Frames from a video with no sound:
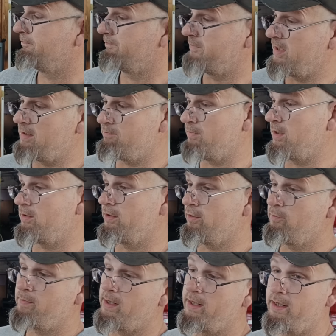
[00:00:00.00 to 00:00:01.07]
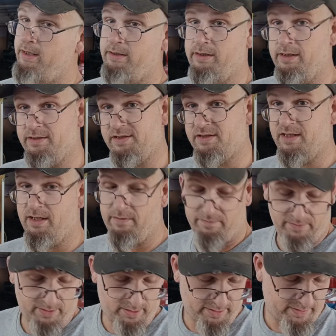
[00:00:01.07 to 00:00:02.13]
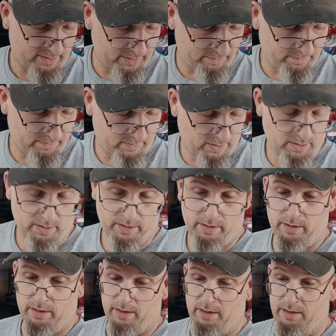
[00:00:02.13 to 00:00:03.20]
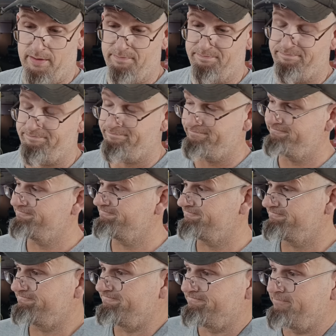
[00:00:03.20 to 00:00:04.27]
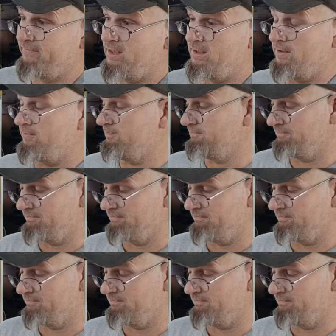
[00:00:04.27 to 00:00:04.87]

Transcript: Didn't burn no paint, didn't scuff nothing. You know,